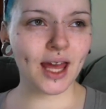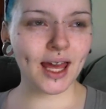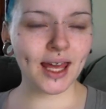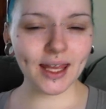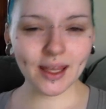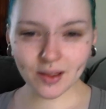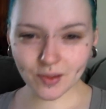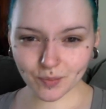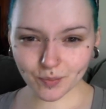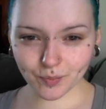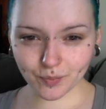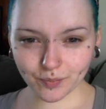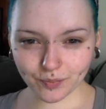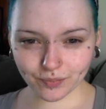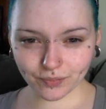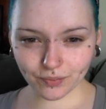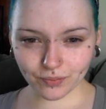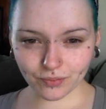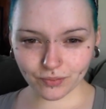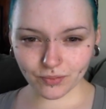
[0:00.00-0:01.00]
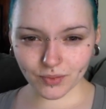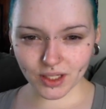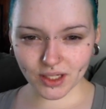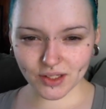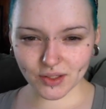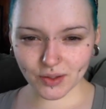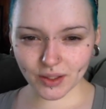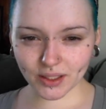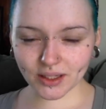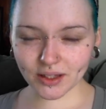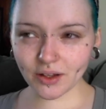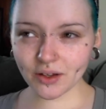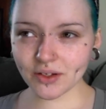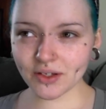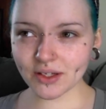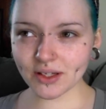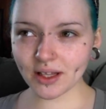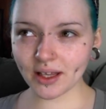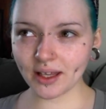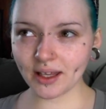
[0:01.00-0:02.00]
8. So I'd
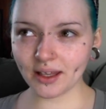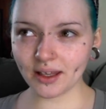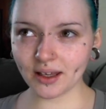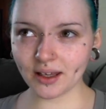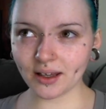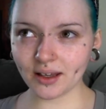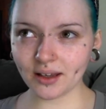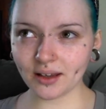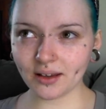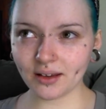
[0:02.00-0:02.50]
lost like